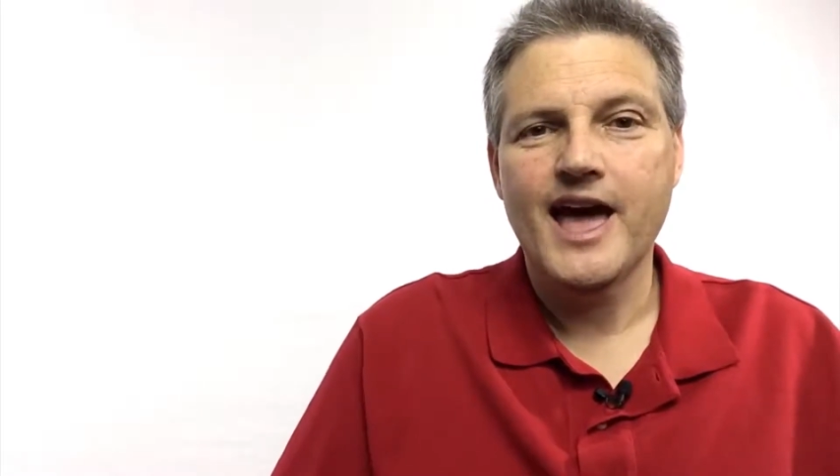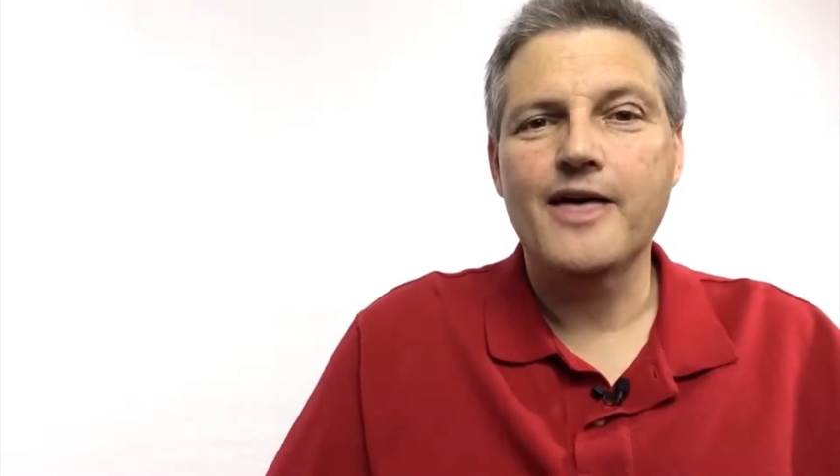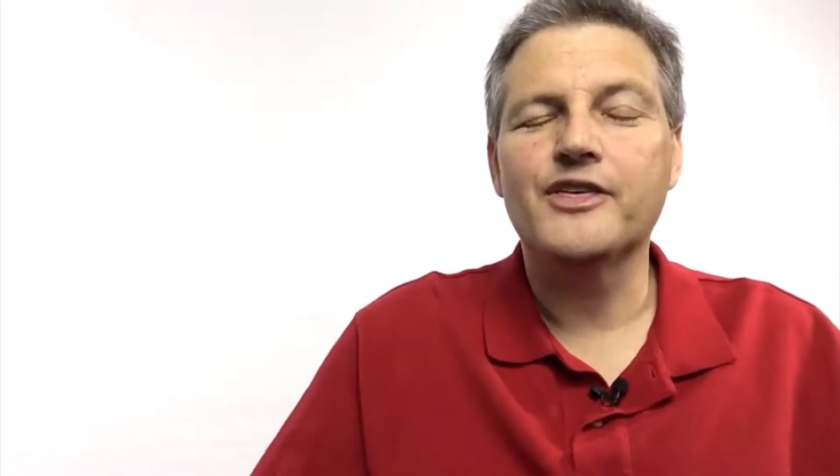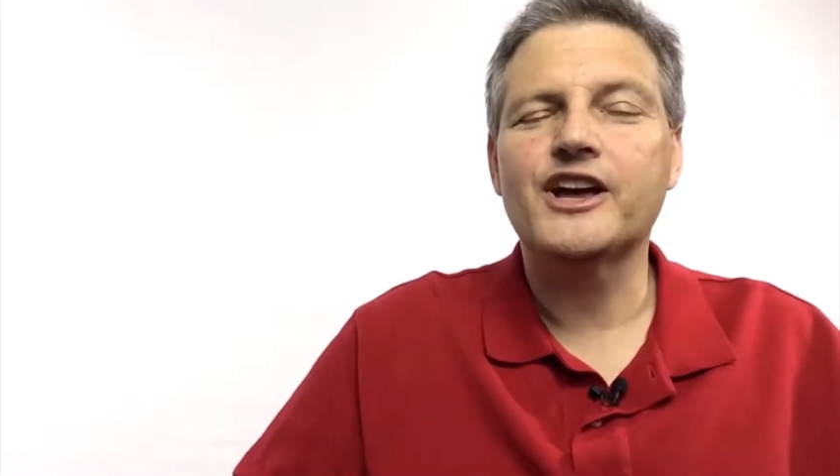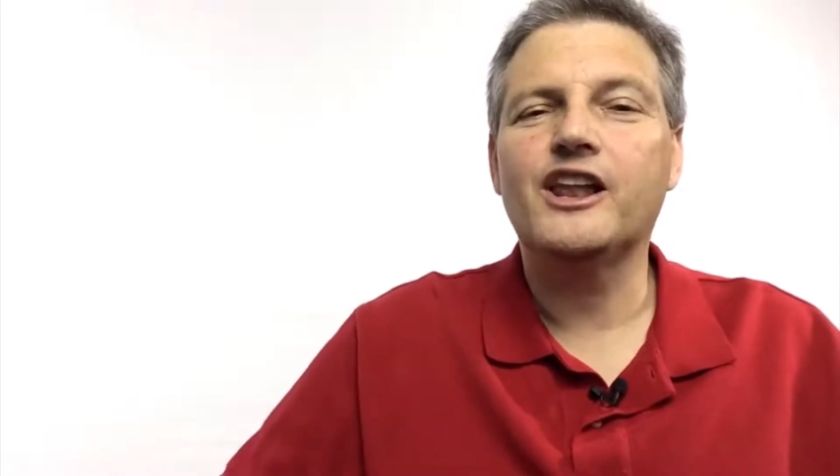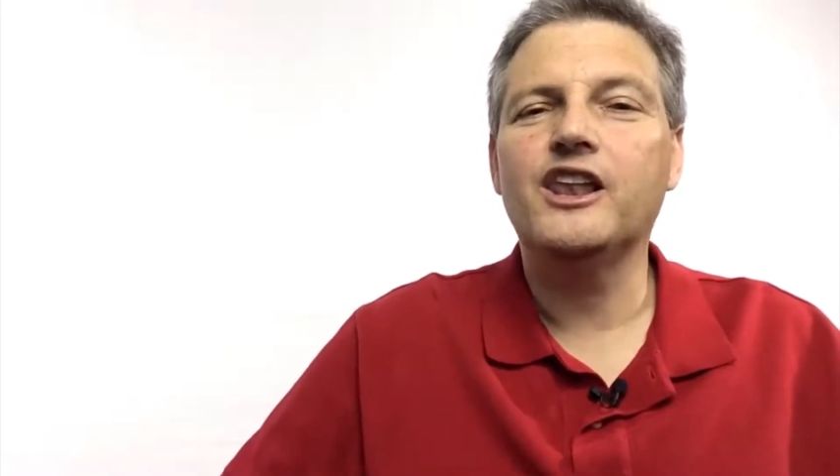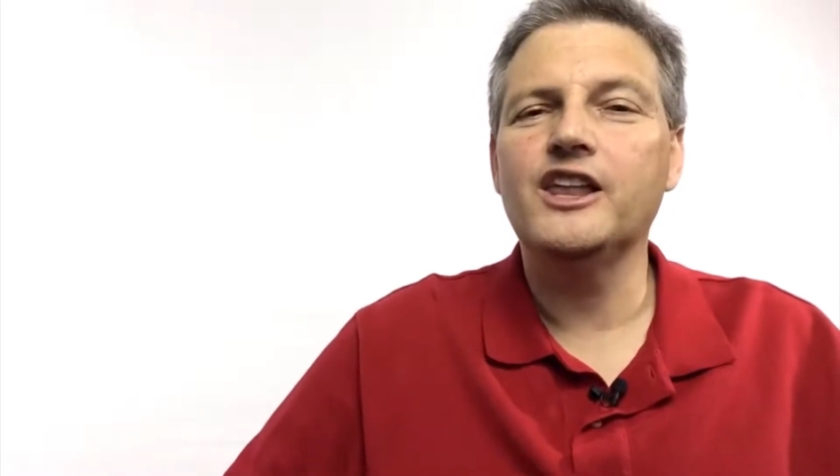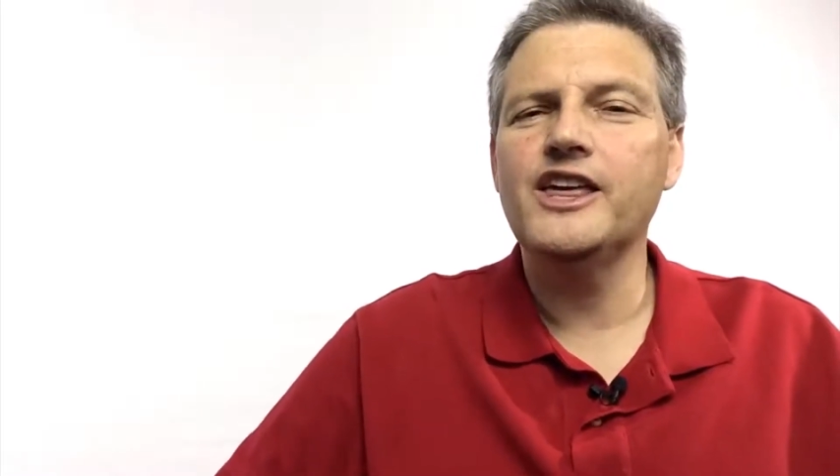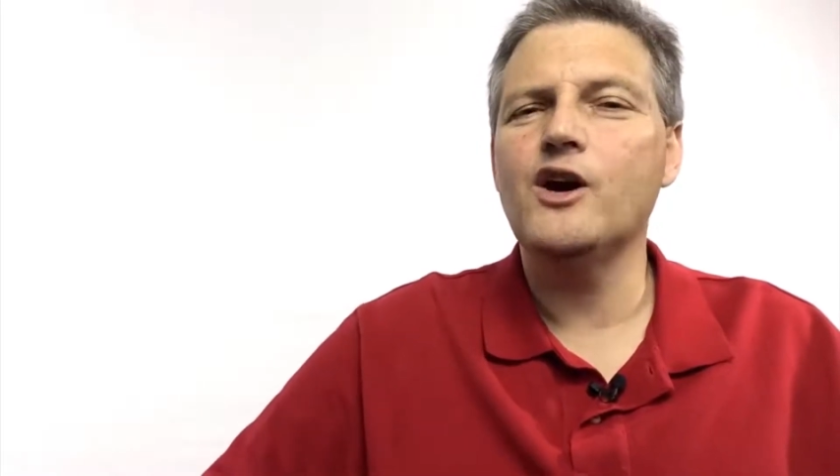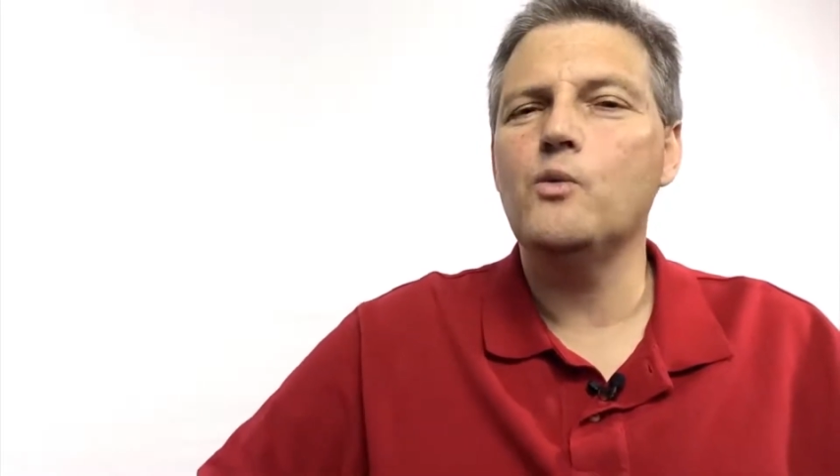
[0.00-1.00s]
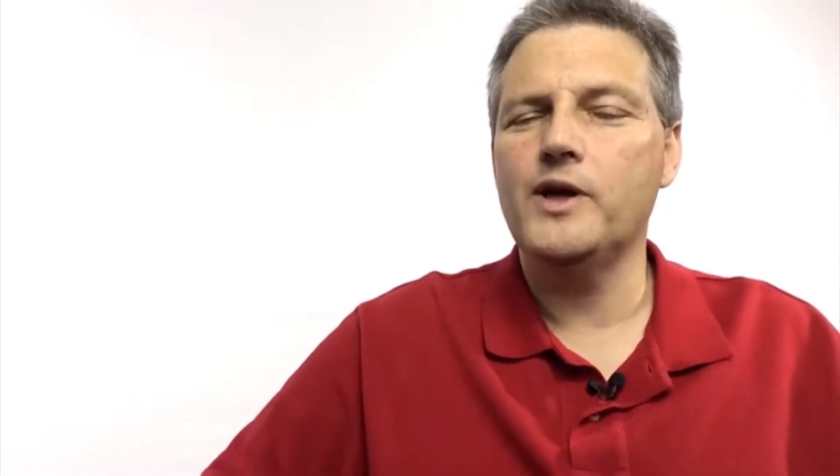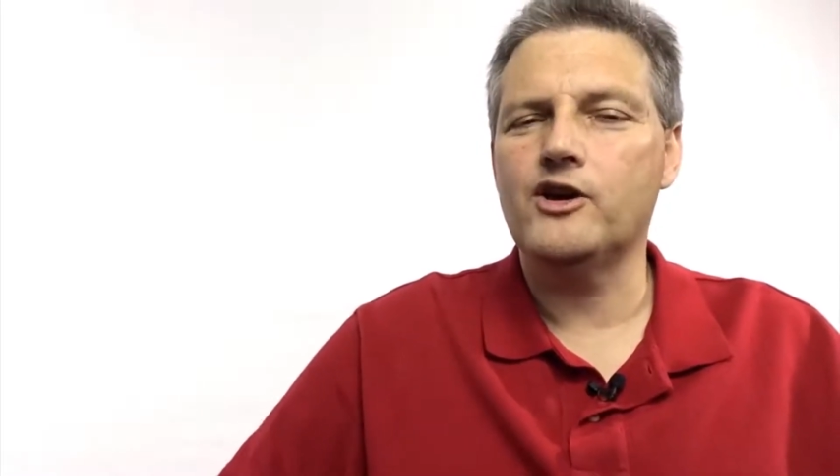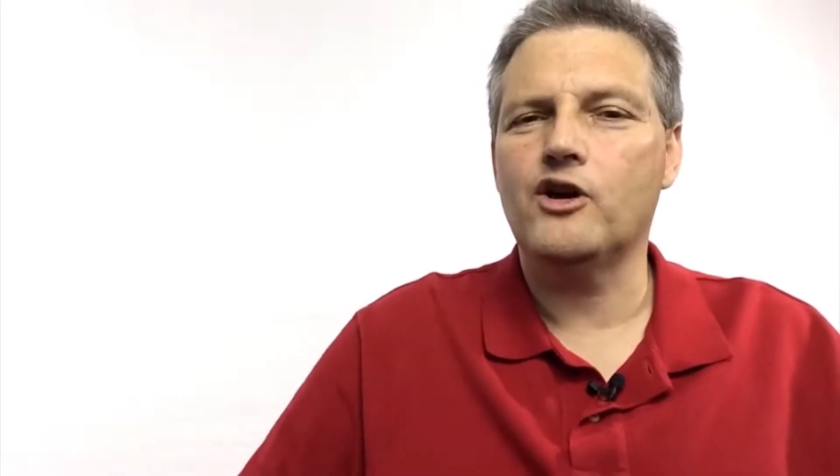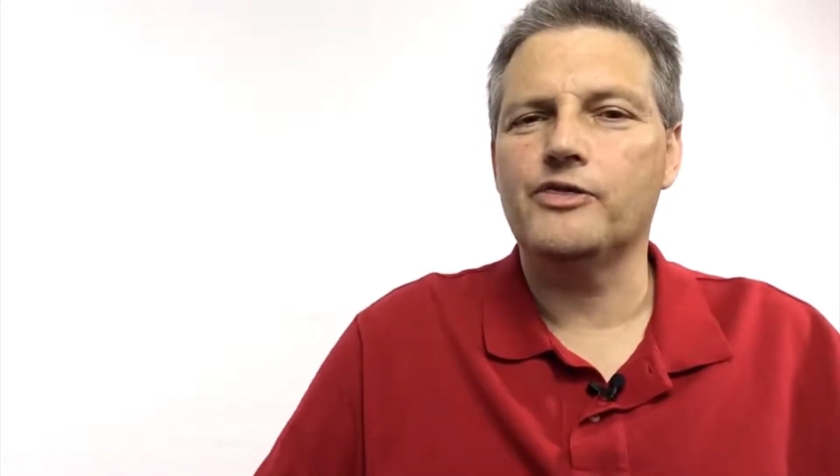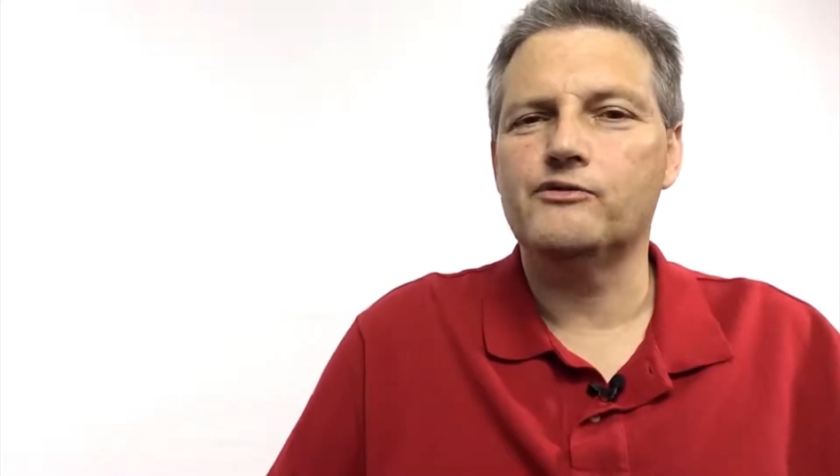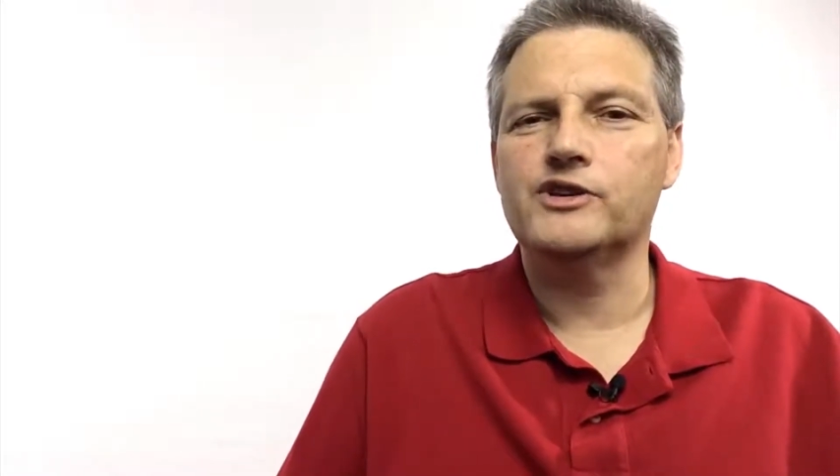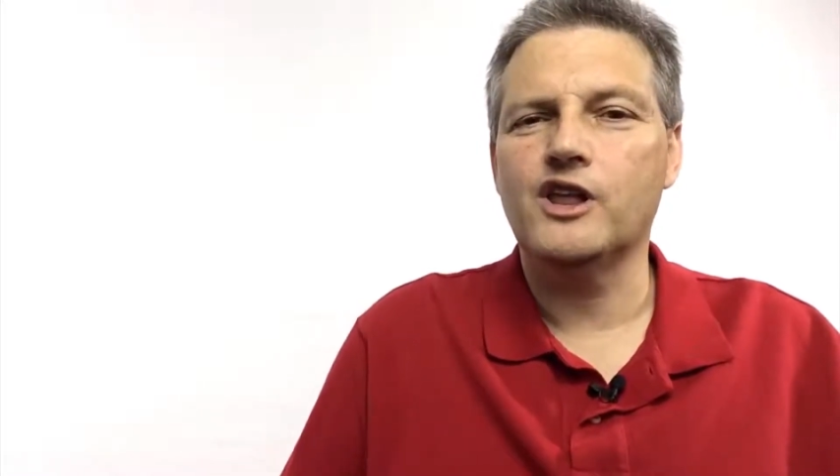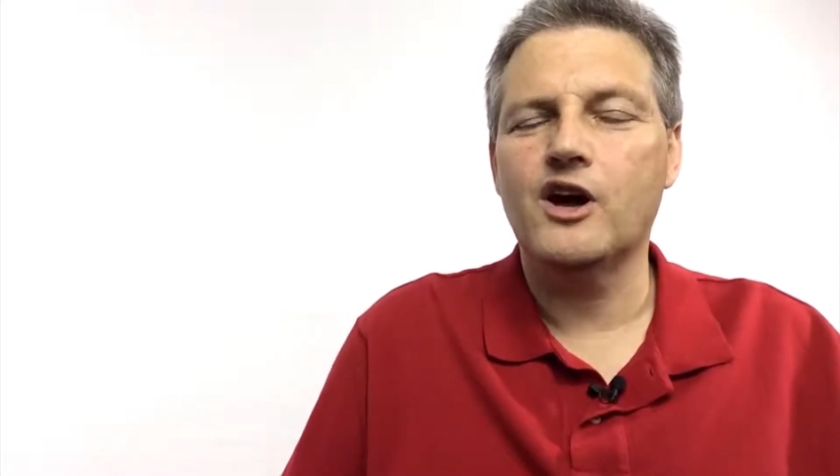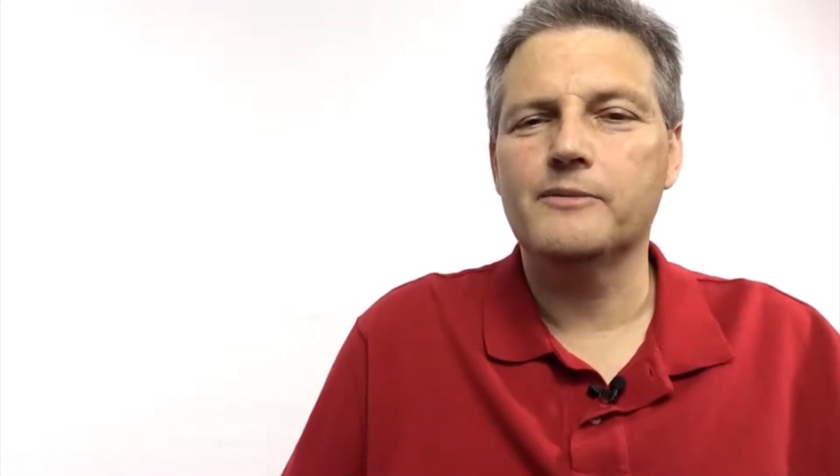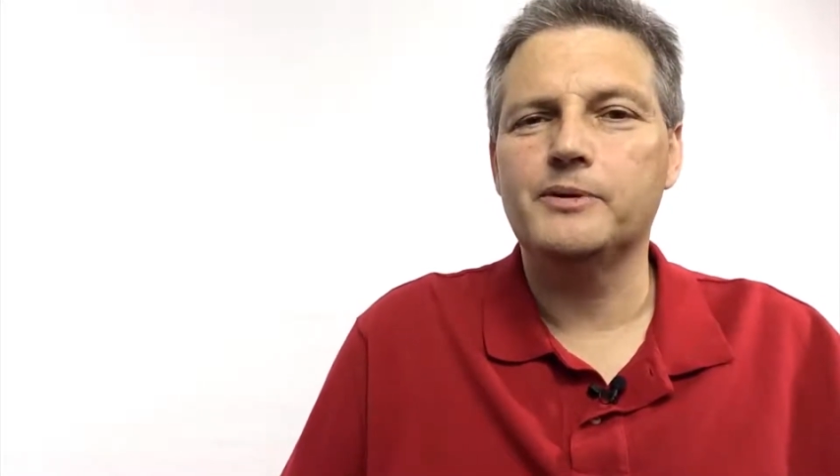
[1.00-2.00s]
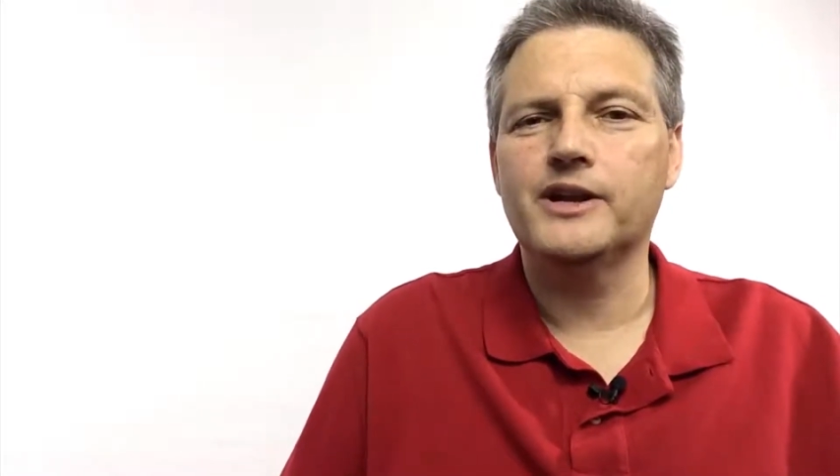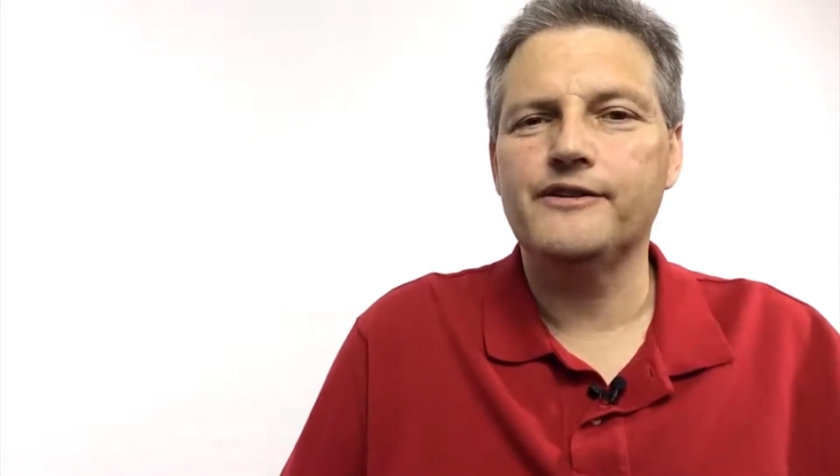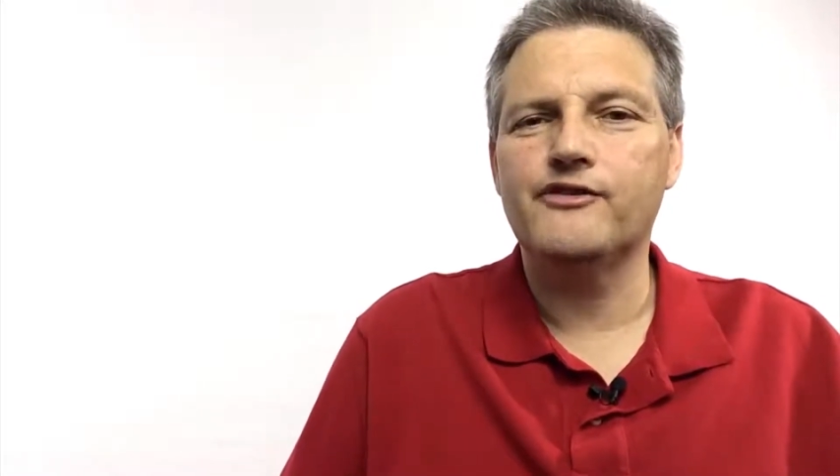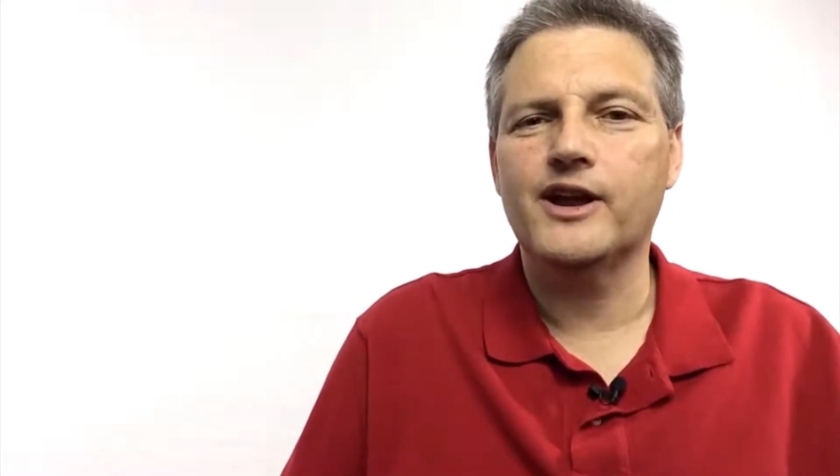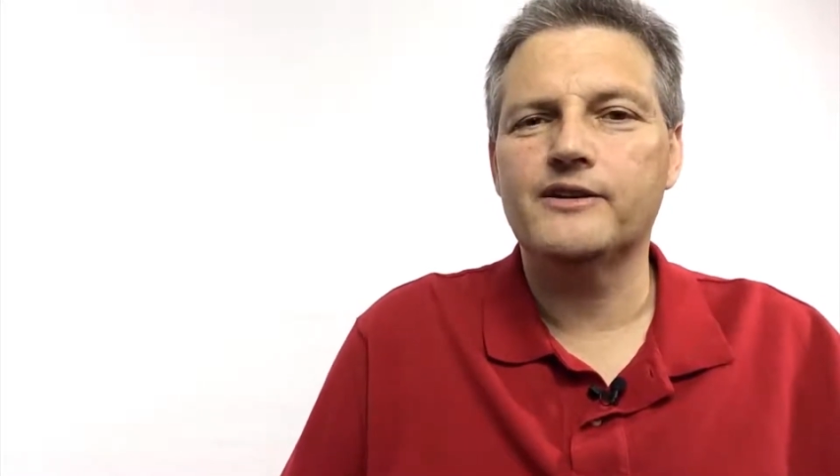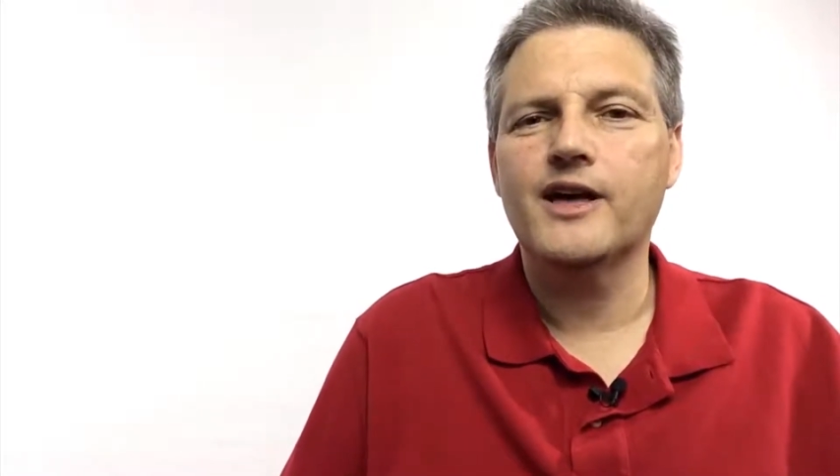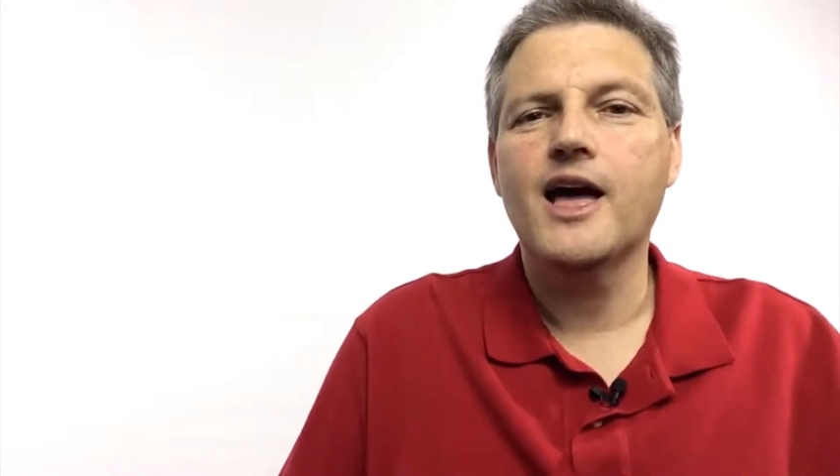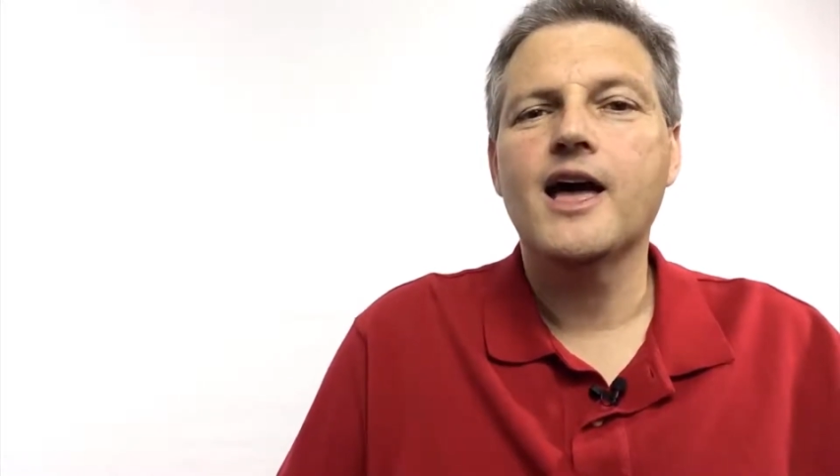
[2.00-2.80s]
And the clear winner on the reliability front